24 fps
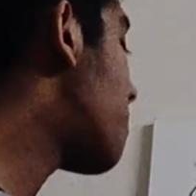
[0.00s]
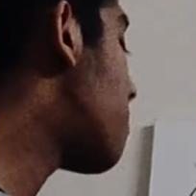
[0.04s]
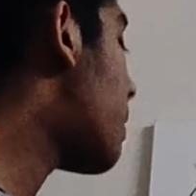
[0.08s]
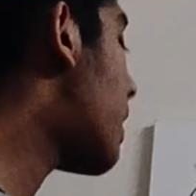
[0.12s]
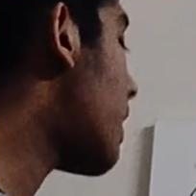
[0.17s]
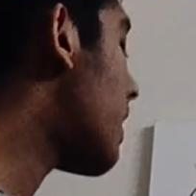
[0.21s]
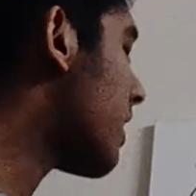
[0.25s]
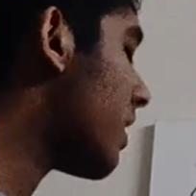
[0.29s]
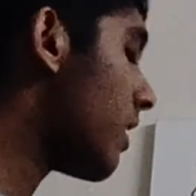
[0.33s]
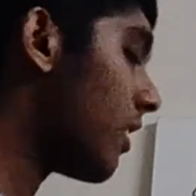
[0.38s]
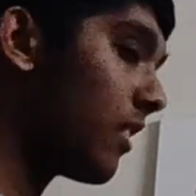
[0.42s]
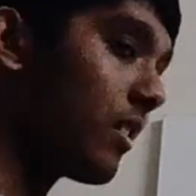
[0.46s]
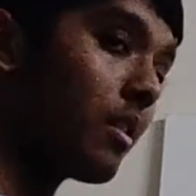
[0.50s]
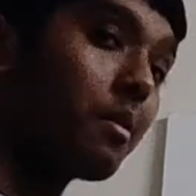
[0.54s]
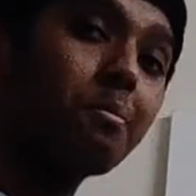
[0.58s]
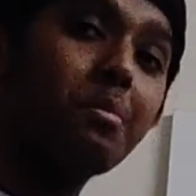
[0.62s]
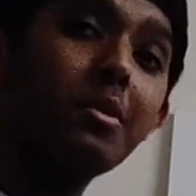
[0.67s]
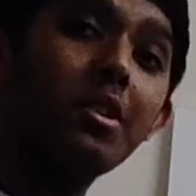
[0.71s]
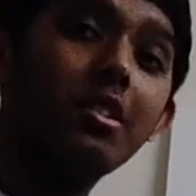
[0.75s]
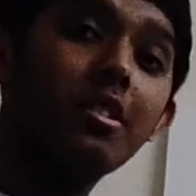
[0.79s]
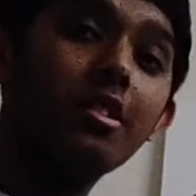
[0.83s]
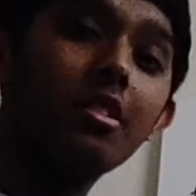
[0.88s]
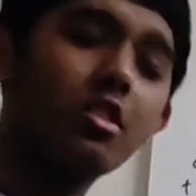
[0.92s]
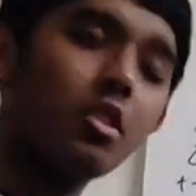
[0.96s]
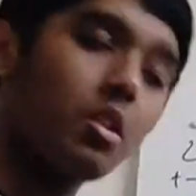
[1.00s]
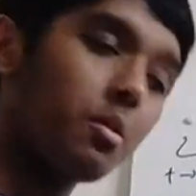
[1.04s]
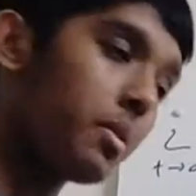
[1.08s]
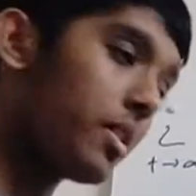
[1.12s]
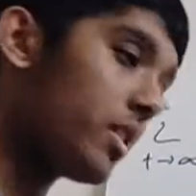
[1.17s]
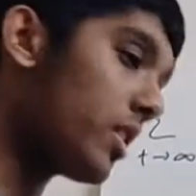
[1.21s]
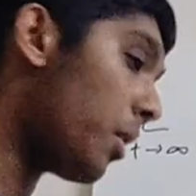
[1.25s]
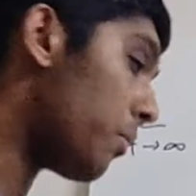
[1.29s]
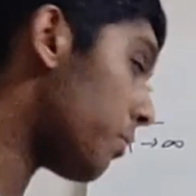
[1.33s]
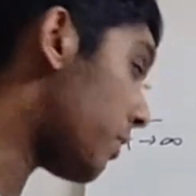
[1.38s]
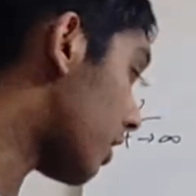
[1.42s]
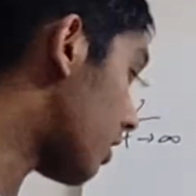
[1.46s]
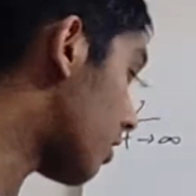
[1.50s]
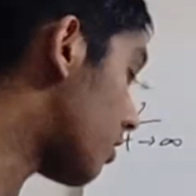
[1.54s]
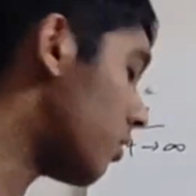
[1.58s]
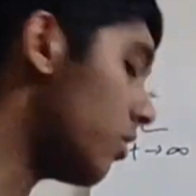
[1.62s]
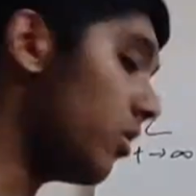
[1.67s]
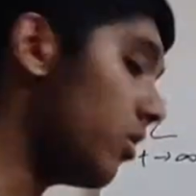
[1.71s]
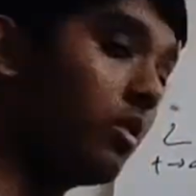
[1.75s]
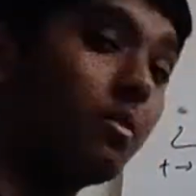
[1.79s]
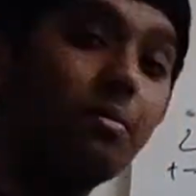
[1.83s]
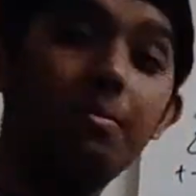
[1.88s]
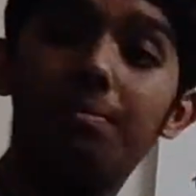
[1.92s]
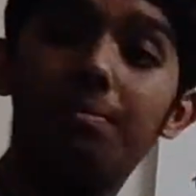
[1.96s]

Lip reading: but I'm pretty sure it's going to be something cool.